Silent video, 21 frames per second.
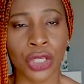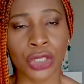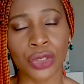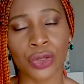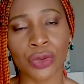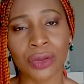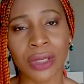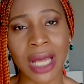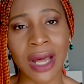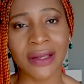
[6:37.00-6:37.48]

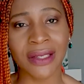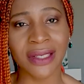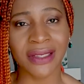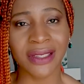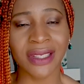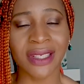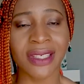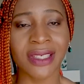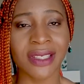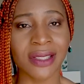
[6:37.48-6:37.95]
So now the
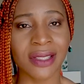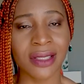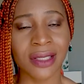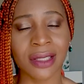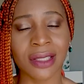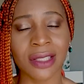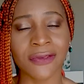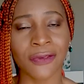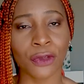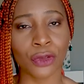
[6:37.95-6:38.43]
thing is
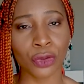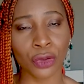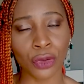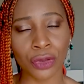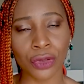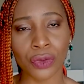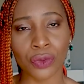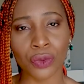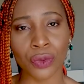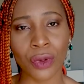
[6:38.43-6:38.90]
this, for
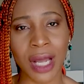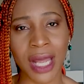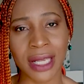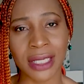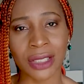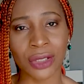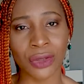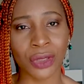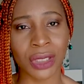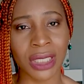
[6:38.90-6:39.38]
those who are
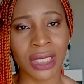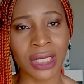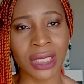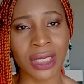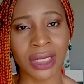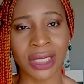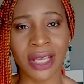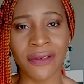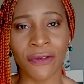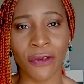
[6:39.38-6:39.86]
studying,
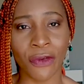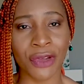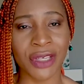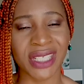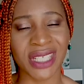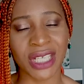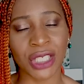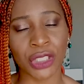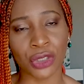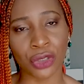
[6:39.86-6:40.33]
in, take for
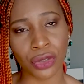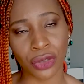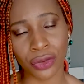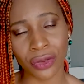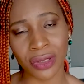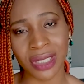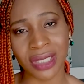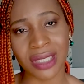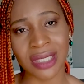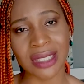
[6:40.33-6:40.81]
instance, you're
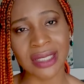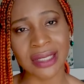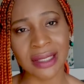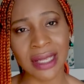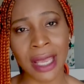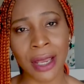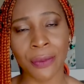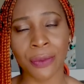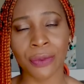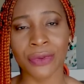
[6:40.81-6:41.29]
studying in
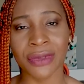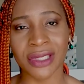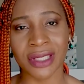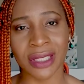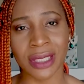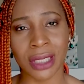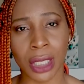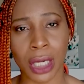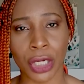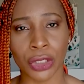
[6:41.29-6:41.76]
Cyprus
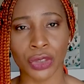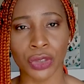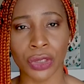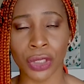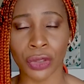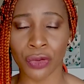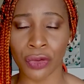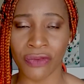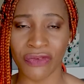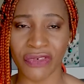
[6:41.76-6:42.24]

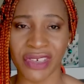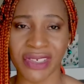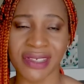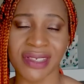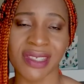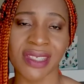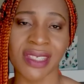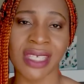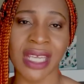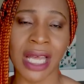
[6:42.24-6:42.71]
International
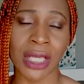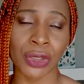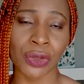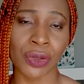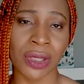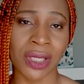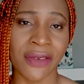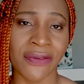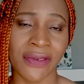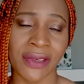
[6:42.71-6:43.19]
University
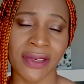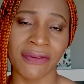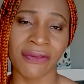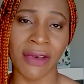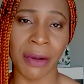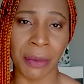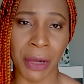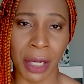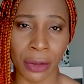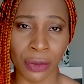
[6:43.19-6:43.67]
and you live in
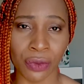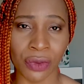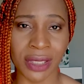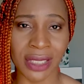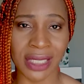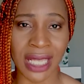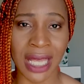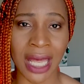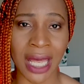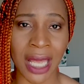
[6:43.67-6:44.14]

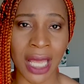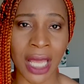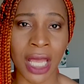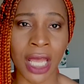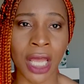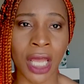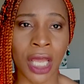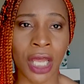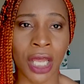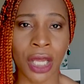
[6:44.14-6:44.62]
Famagusta,
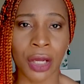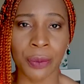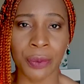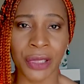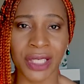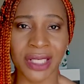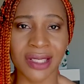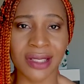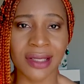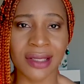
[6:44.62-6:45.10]

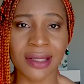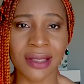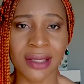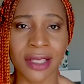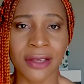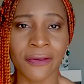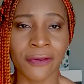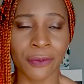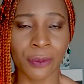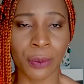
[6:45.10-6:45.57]
buses
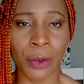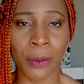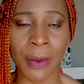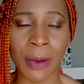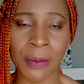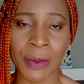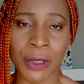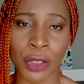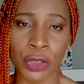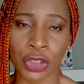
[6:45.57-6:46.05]
leave
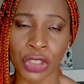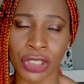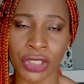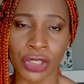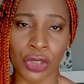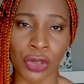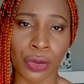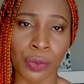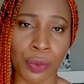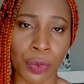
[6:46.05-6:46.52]
probably
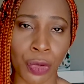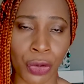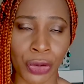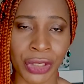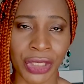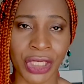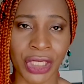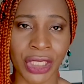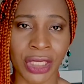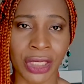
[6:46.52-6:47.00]
just in the
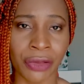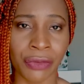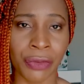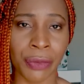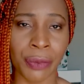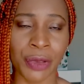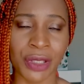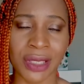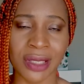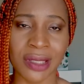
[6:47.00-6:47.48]
morning, three
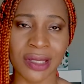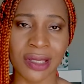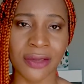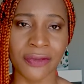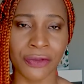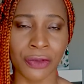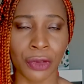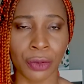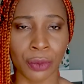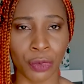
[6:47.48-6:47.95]
buses
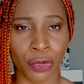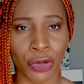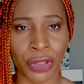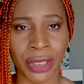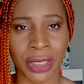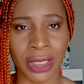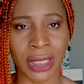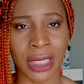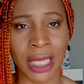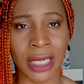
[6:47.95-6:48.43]
leave in the
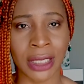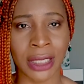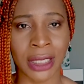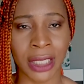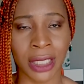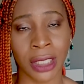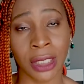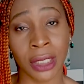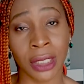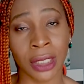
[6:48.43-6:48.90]
morning and
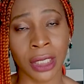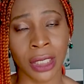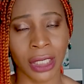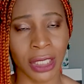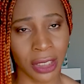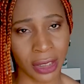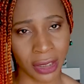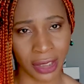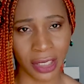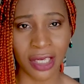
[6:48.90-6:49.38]
then
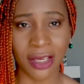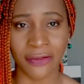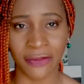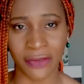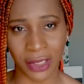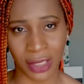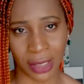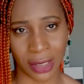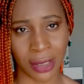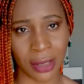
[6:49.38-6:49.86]
in the
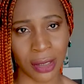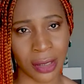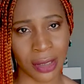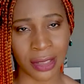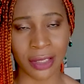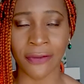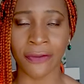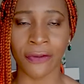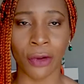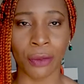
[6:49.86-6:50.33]
evening,
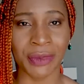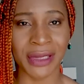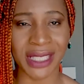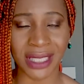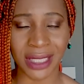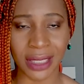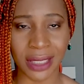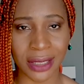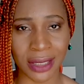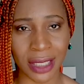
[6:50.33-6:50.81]
say from
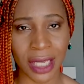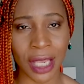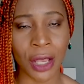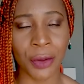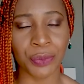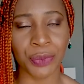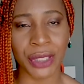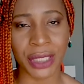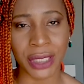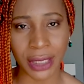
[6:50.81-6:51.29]
6
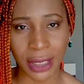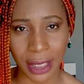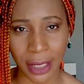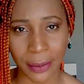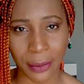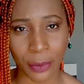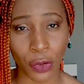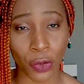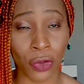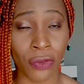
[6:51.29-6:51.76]

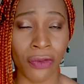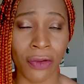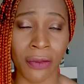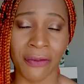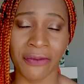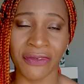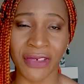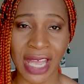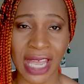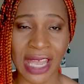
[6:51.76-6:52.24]
p.m. or
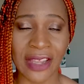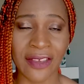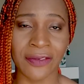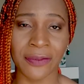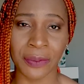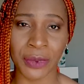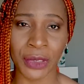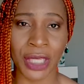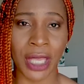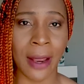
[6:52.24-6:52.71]
from 5
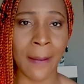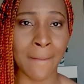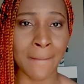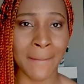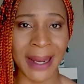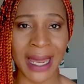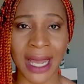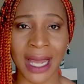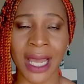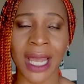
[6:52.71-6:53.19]

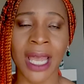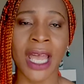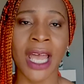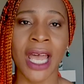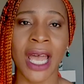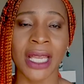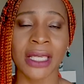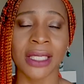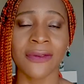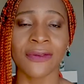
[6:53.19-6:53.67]
p.m. back.
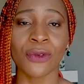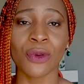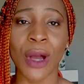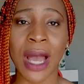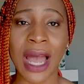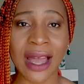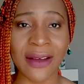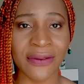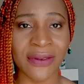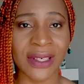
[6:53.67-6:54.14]
And if you
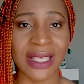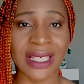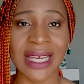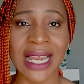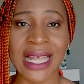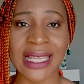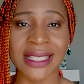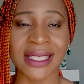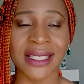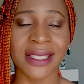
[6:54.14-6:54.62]
have
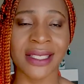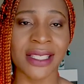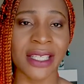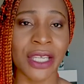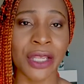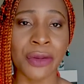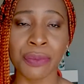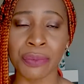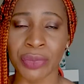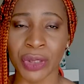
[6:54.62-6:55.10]
classes
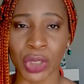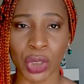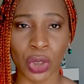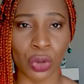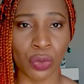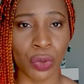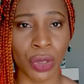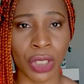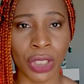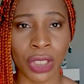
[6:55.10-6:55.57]
in
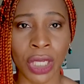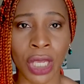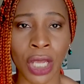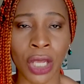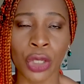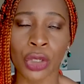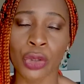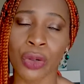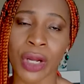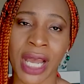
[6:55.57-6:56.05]
between,
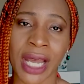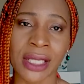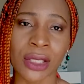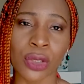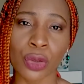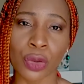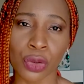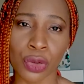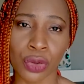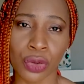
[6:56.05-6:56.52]
you
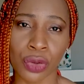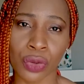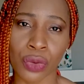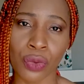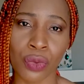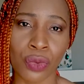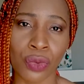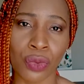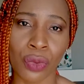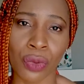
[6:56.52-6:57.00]
can't go to
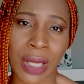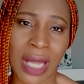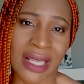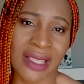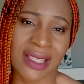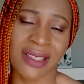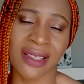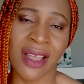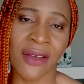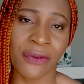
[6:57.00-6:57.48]
school
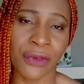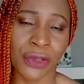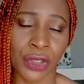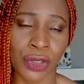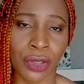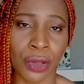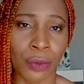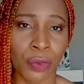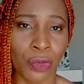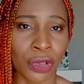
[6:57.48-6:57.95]
at 7
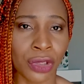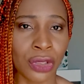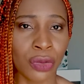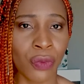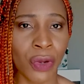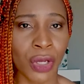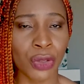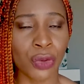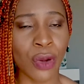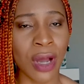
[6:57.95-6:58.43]
in the morning
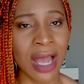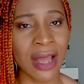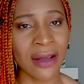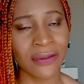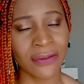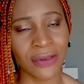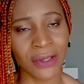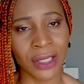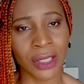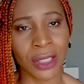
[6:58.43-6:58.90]
when you
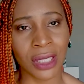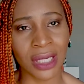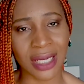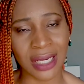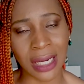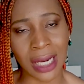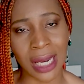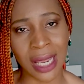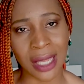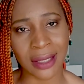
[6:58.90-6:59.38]
have a
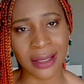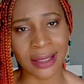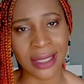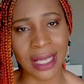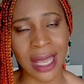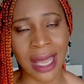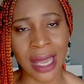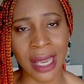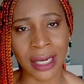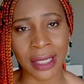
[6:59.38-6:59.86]
class
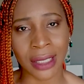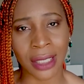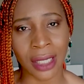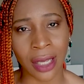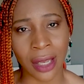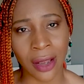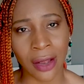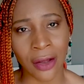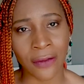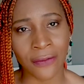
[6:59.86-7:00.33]
at
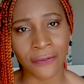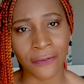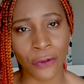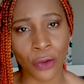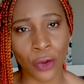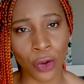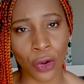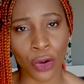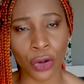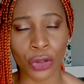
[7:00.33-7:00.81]

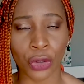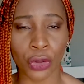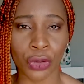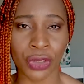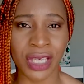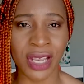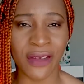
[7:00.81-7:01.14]
4, you're